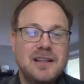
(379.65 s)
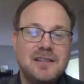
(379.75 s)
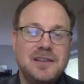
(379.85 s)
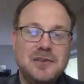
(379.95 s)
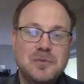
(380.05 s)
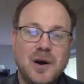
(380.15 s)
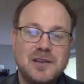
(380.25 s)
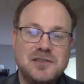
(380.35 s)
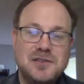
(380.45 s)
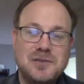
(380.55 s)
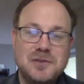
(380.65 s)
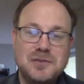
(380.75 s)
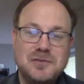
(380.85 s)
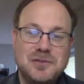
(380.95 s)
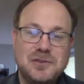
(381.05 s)
You want to
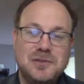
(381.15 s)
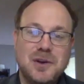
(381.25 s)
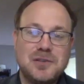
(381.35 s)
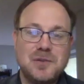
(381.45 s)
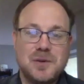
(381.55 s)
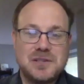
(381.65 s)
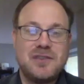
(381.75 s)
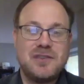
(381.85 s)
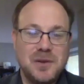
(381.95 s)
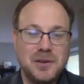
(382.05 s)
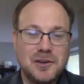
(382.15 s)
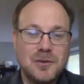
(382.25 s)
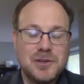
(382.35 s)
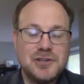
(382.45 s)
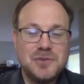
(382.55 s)
go to what's familiar,
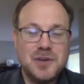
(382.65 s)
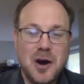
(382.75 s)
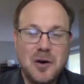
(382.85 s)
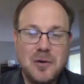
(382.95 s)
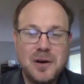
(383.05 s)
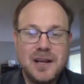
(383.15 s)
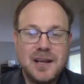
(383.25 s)
what you know,